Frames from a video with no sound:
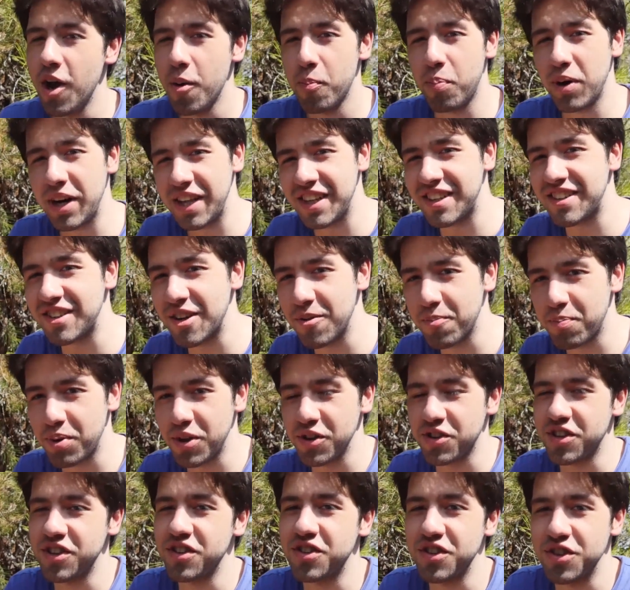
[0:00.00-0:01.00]
Pretty
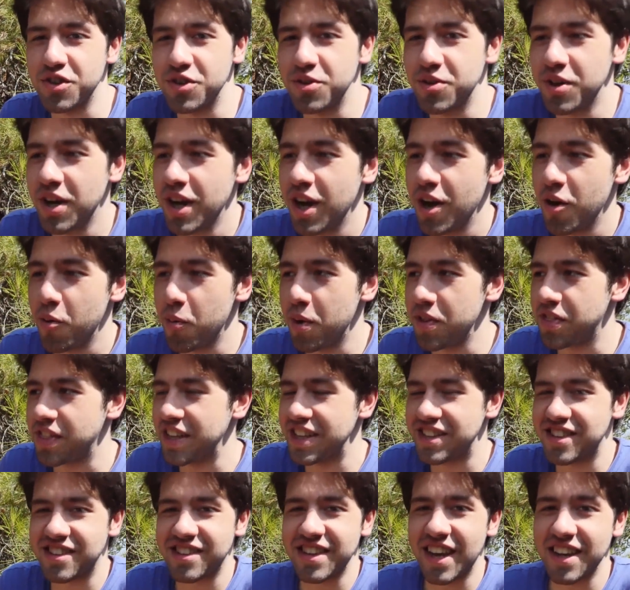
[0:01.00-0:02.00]
simple to do with
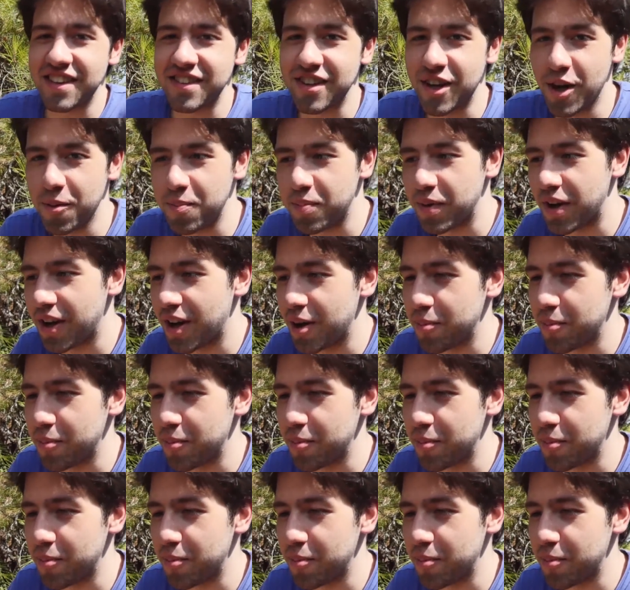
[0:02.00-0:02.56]
this setup.